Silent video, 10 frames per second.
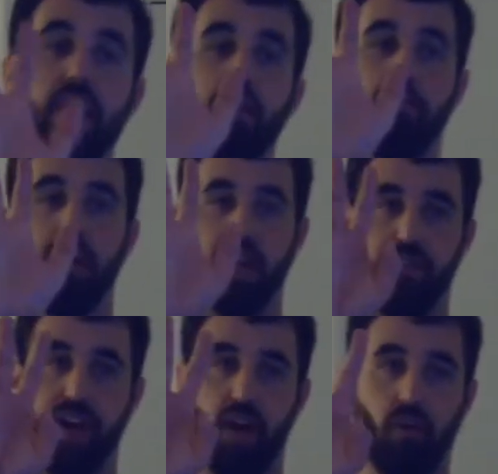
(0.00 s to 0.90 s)
But if
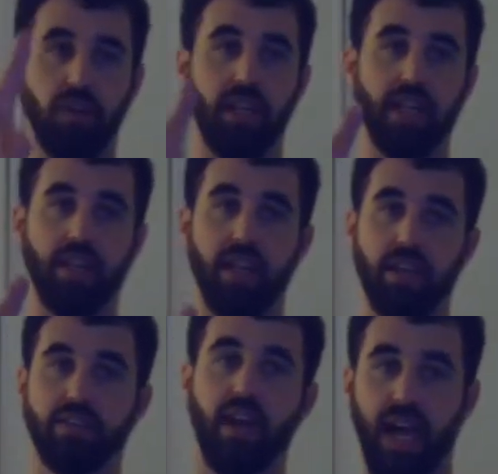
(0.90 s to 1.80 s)
I hold it like
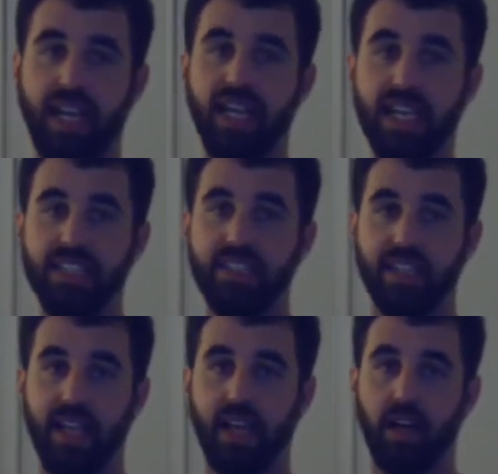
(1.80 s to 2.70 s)
this, I can easily
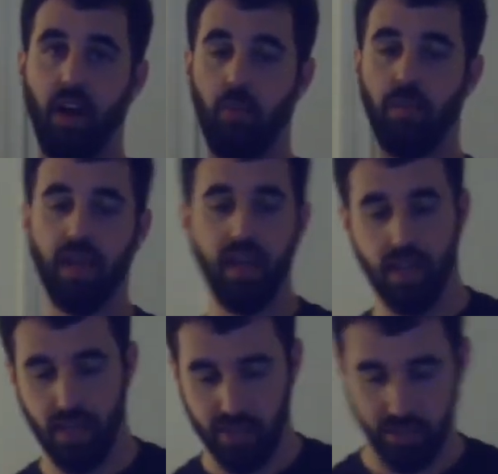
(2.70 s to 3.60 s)
let go.
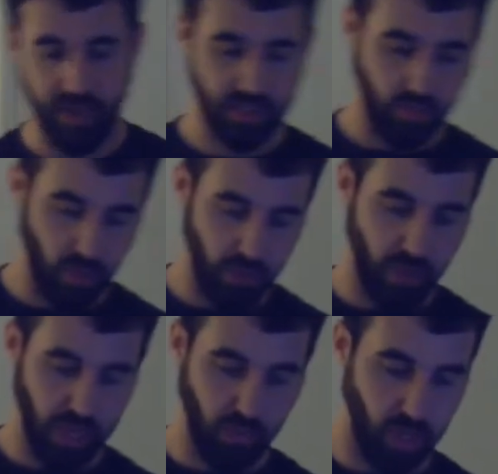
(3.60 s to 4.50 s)
So that's one way
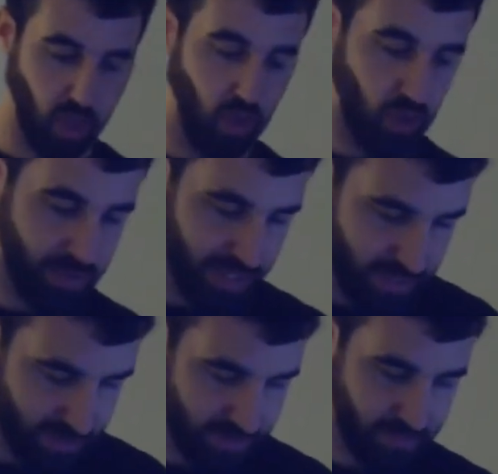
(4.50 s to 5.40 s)
you want to hold it.